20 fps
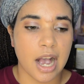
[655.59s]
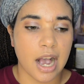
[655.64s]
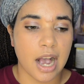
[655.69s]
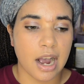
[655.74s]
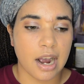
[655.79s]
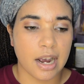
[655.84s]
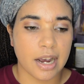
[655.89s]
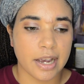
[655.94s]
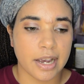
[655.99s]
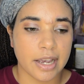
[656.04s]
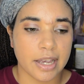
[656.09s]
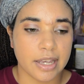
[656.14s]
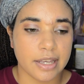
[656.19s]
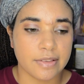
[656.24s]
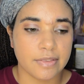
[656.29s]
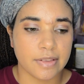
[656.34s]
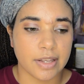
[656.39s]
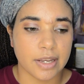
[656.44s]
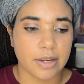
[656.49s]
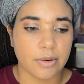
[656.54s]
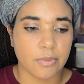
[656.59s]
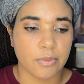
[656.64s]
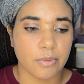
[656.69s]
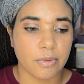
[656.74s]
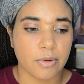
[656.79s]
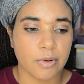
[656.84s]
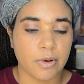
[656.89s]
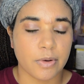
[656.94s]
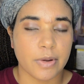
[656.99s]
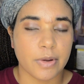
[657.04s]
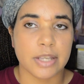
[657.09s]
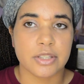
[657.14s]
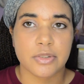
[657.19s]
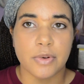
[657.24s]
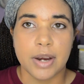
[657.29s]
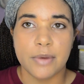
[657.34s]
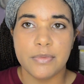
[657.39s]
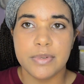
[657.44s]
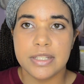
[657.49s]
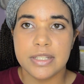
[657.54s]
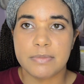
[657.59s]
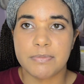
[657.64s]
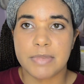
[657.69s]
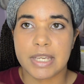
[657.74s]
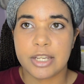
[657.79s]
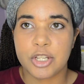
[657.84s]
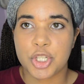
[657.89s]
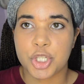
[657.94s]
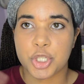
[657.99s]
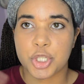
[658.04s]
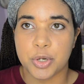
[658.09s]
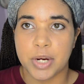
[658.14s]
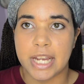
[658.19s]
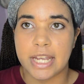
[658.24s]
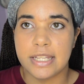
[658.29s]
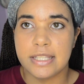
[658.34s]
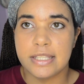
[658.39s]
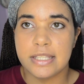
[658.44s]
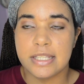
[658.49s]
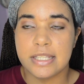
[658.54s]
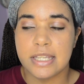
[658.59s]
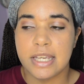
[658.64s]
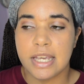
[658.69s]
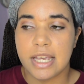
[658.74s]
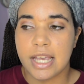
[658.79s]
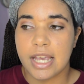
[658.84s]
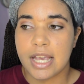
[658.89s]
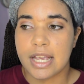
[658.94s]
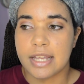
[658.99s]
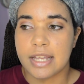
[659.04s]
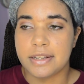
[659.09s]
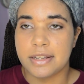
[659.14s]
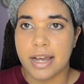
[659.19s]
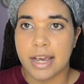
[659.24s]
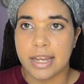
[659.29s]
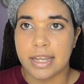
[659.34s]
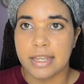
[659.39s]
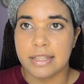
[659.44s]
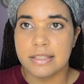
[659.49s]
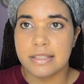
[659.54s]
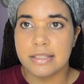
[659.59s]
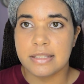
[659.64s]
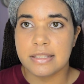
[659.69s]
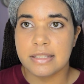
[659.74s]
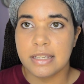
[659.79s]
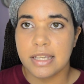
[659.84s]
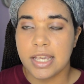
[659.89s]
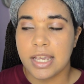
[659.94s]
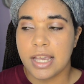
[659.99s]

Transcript: I like, okay, so I was being trained nights,